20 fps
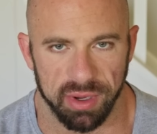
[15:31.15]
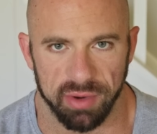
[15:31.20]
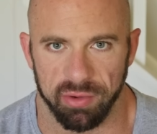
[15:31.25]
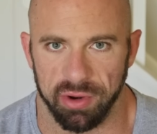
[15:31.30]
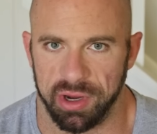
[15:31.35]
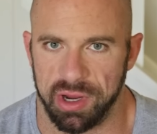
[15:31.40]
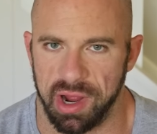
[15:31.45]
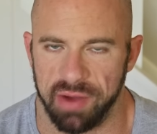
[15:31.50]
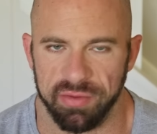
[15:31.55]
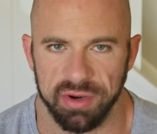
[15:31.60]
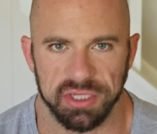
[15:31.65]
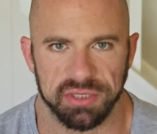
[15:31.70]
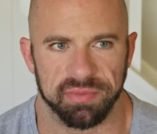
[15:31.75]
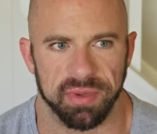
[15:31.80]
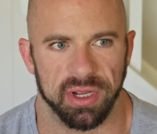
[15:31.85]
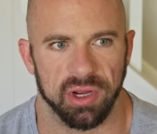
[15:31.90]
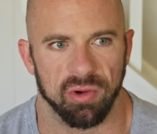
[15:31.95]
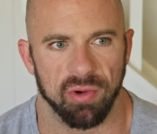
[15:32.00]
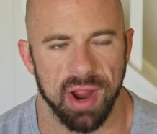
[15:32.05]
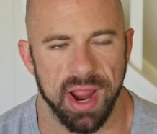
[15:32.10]
But recovery's
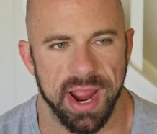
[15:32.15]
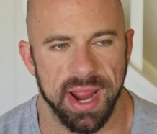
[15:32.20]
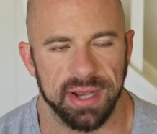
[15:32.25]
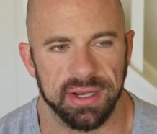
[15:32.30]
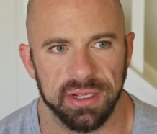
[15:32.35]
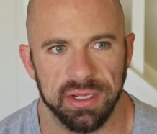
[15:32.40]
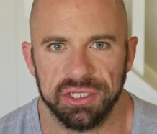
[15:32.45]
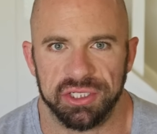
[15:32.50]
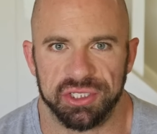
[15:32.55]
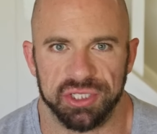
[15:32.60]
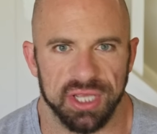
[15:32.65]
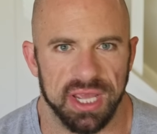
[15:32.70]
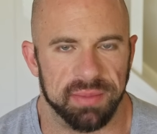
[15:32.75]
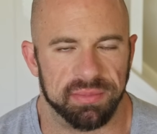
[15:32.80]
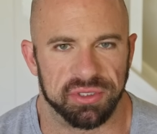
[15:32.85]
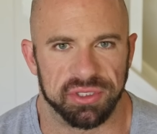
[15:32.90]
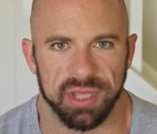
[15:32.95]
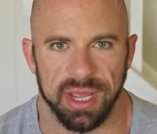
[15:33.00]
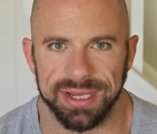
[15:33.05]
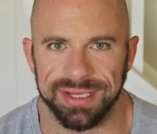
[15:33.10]
been great.
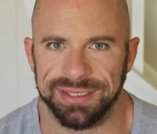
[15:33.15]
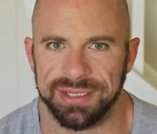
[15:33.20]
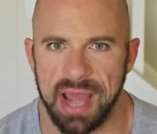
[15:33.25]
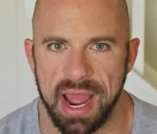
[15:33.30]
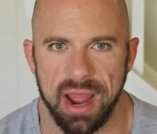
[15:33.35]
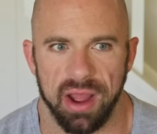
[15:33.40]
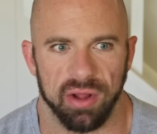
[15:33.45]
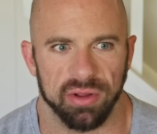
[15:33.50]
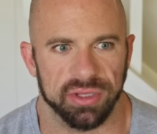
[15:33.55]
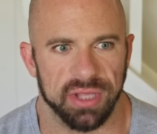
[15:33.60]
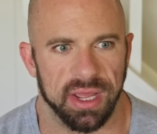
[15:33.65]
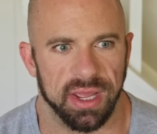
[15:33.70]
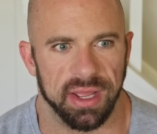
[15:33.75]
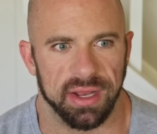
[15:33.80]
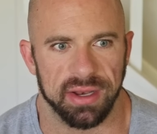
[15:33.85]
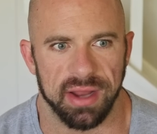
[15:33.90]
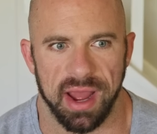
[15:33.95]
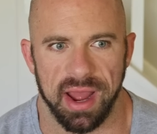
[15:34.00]
Sleep's like dialed in.